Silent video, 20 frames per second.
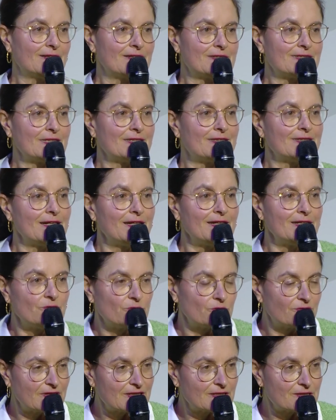So it's
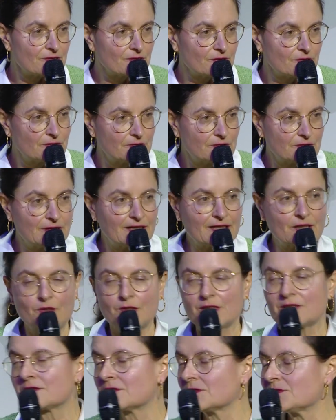easy. Look
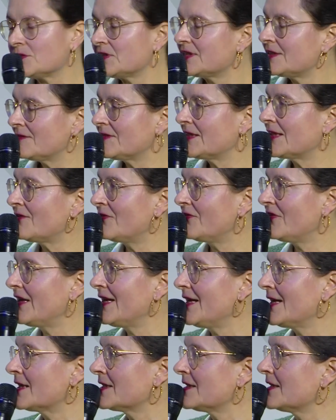at innovation
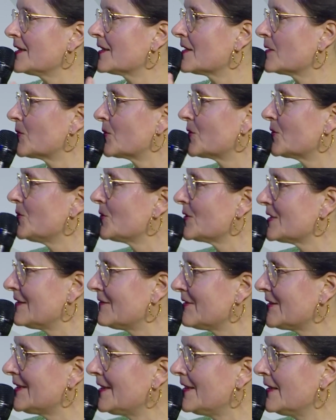and growth
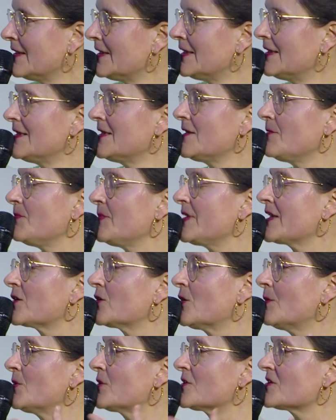and
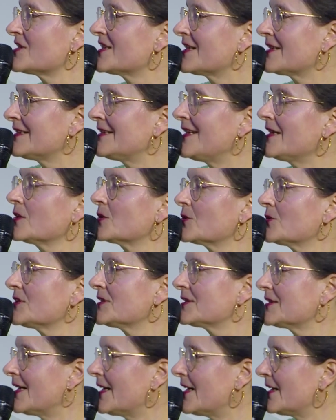productivity.
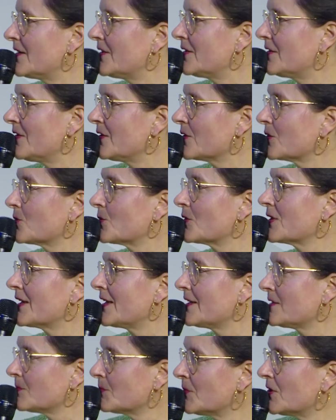But how am I going to
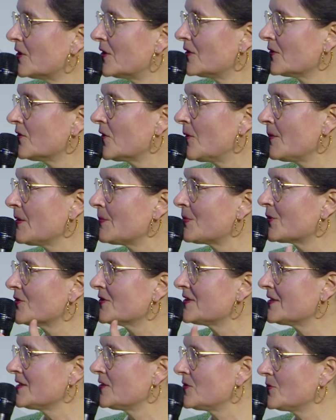integrate all of that
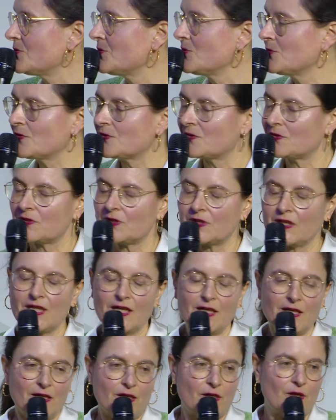in practical
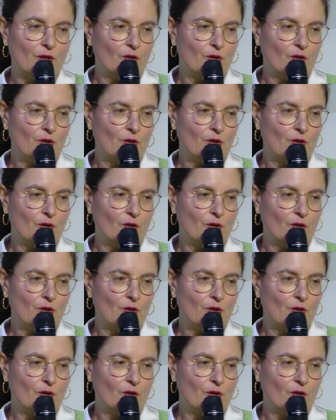terms in my